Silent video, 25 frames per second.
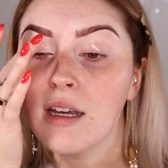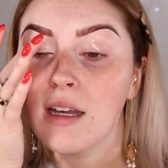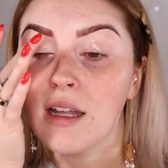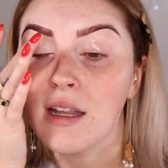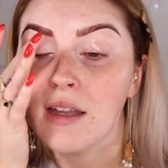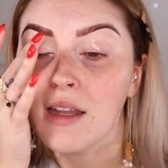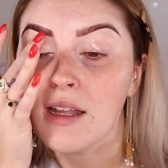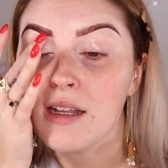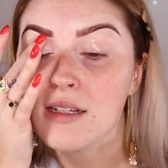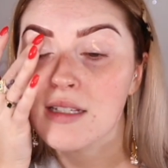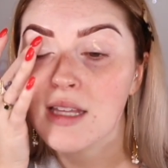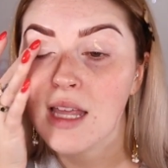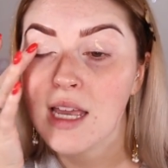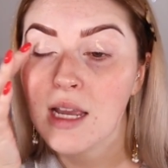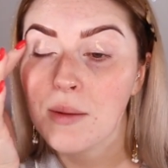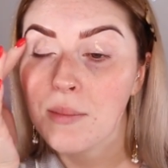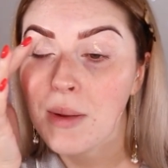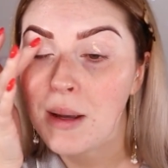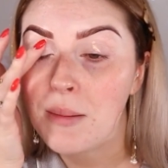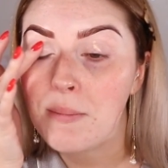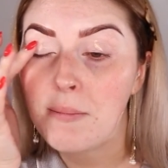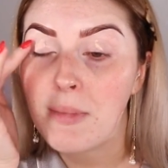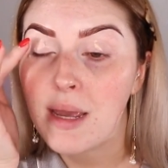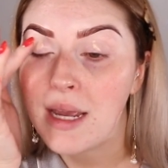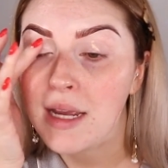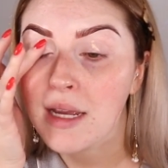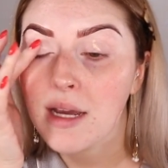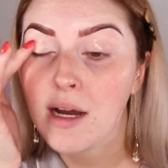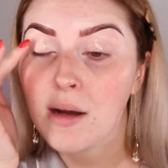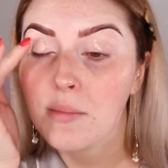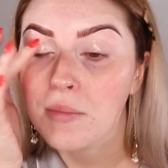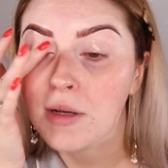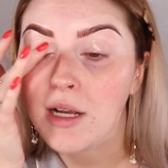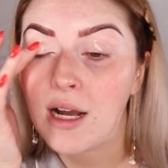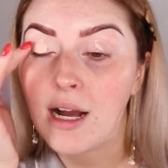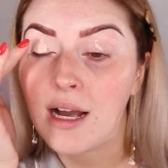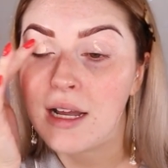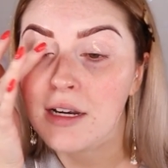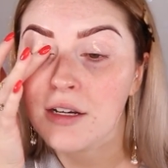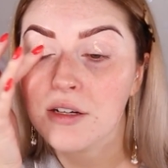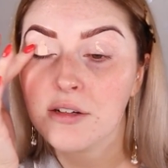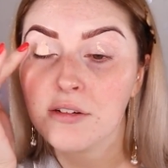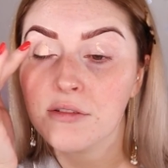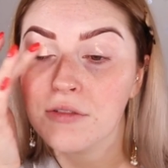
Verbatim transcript: and that's, like, my makeup kind